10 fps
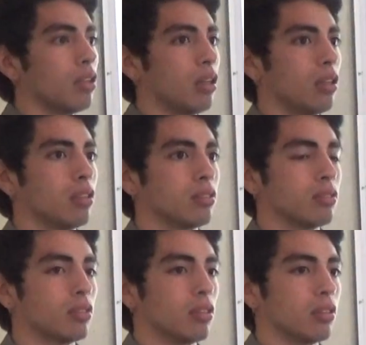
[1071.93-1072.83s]

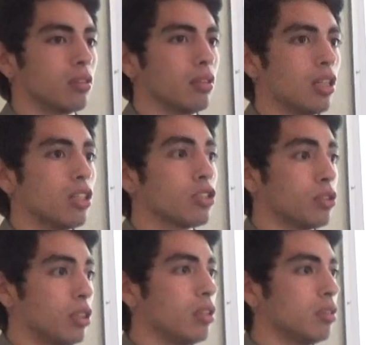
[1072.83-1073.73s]
and to
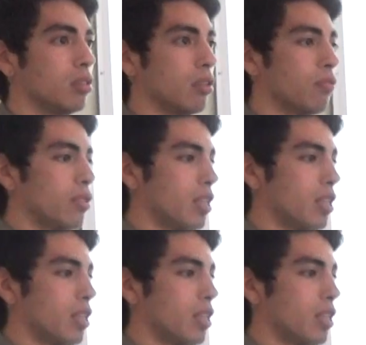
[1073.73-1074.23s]
see if